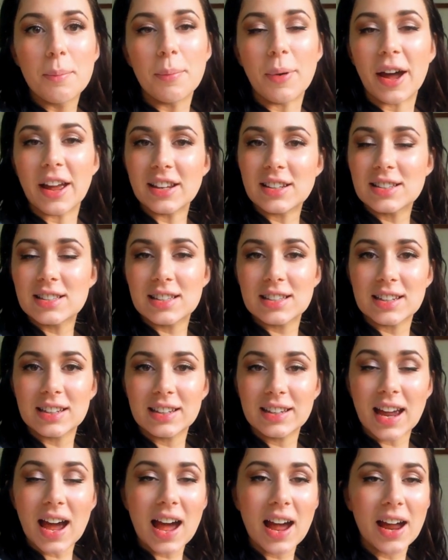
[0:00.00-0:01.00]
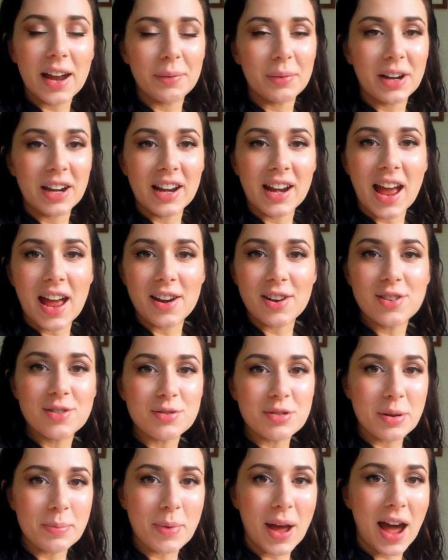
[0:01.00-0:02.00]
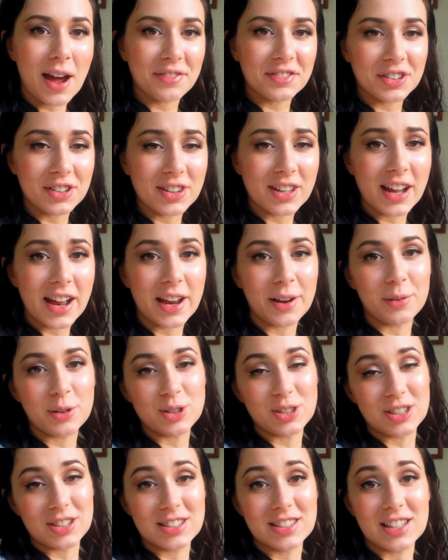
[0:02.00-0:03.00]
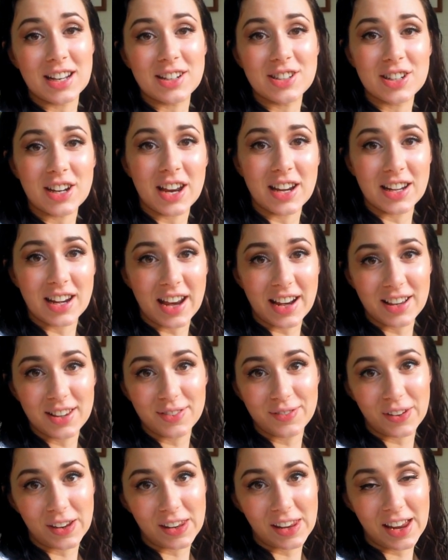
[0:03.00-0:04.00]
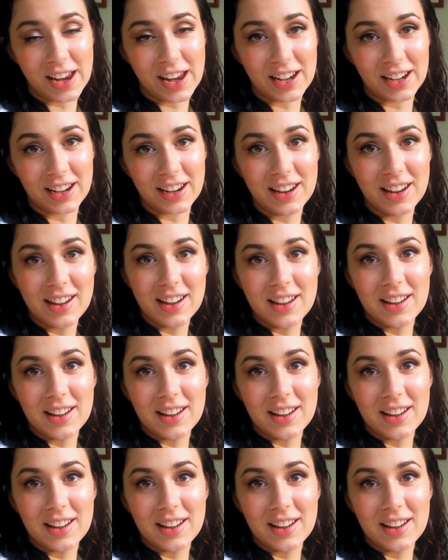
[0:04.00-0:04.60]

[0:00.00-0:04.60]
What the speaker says: But yeah, I went and had a swim after the hike, which is such a nice feeling.